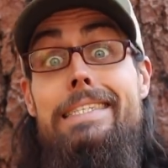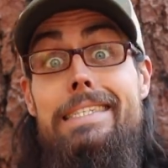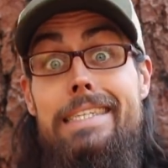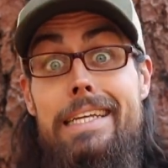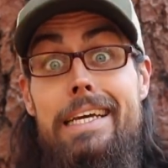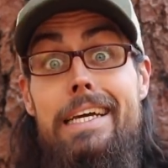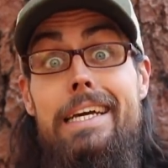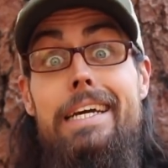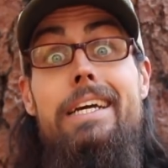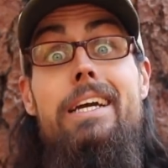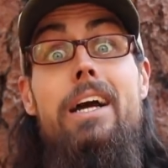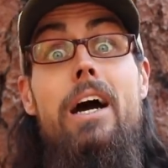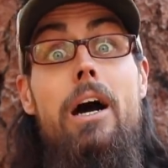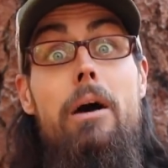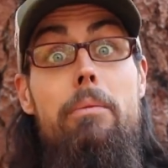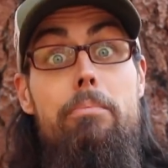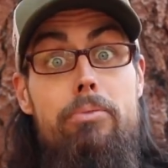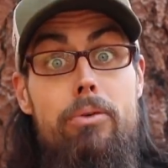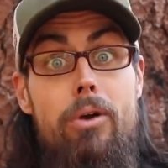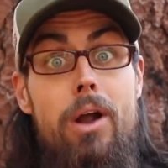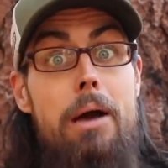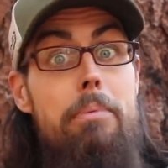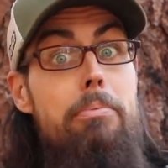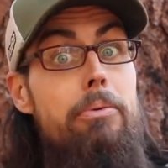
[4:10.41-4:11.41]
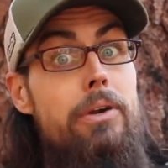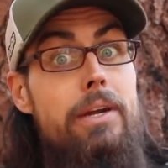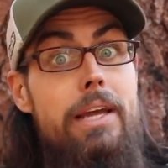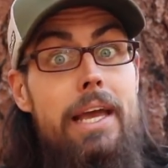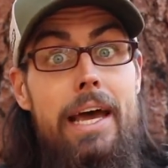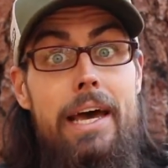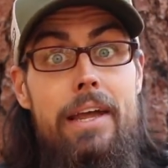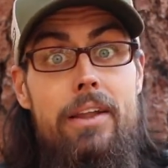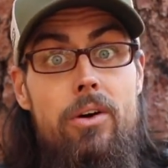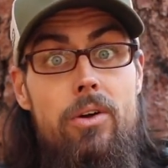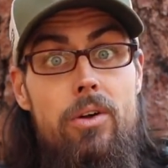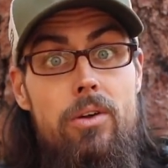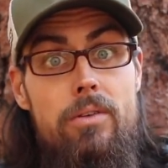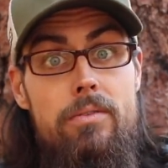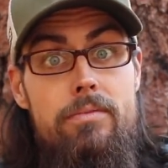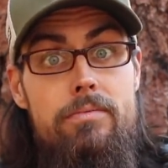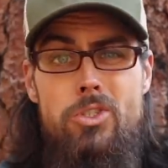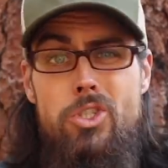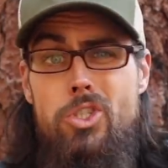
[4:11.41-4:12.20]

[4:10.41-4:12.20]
dig a proper cat hole.